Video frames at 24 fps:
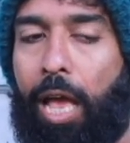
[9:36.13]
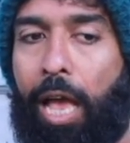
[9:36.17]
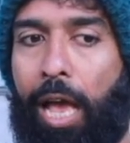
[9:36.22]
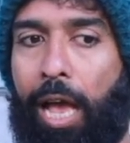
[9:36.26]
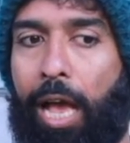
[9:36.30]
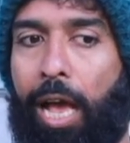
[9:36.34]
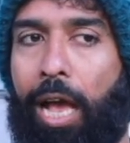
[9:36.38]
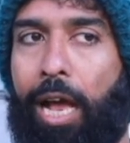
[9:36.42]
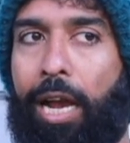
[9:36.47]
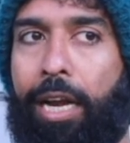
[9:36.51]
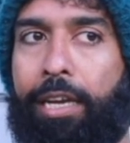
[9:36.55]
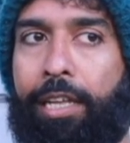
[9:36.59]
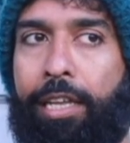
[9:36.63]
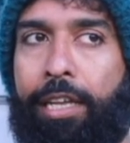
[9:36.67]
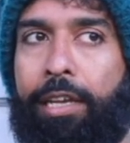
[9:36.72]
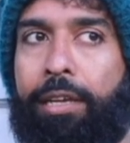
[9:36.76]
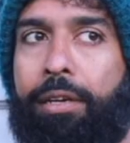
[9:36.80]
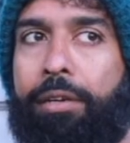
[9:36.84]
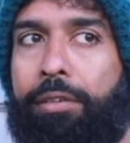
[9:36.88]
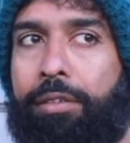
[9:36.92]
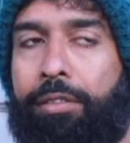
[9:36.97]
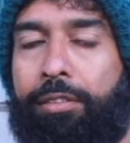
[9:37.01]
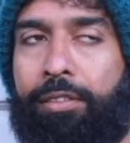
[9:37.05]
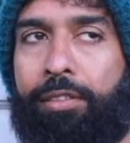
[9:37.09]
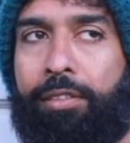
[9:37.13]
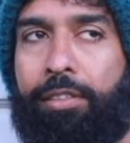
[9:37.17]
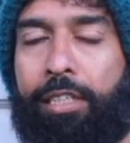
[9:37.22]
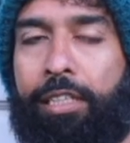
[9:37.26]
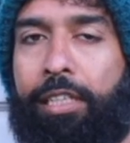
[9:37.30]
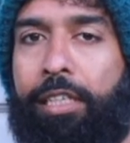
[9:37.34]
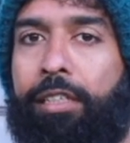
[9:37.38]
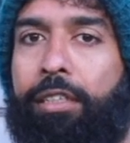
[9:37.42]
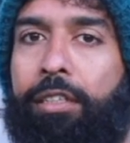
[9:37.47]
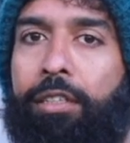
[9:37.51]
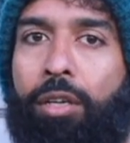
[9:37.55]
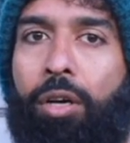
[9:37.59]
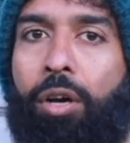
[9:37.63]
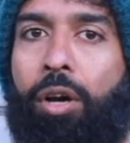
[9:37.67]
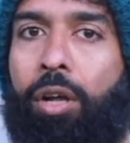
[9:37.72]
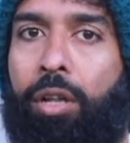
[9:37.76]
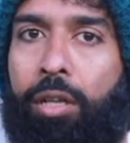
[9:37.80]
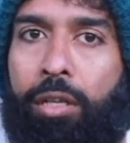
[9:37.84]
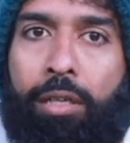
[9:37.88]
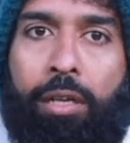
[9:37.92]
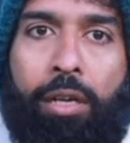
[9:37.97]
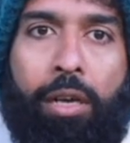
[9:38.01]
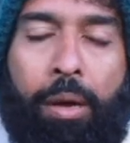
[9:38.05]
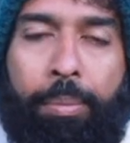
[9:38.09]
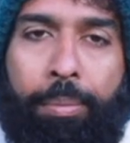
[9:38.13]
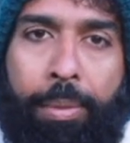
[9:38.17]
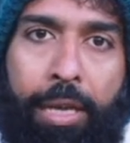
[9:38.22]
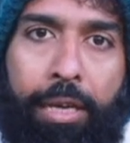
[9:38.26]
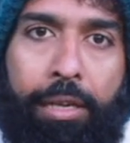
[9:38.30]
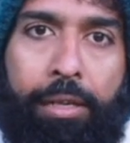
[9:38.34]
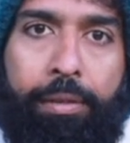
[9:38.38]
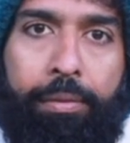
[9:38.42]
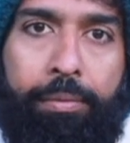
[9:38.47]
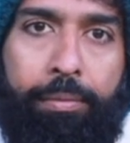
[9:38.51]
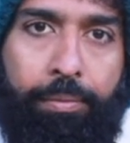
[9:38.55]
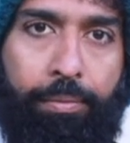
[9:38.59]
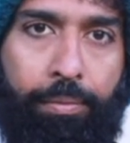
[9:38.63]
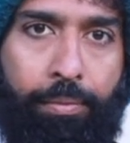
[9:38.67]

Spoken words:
and he could see it all coming.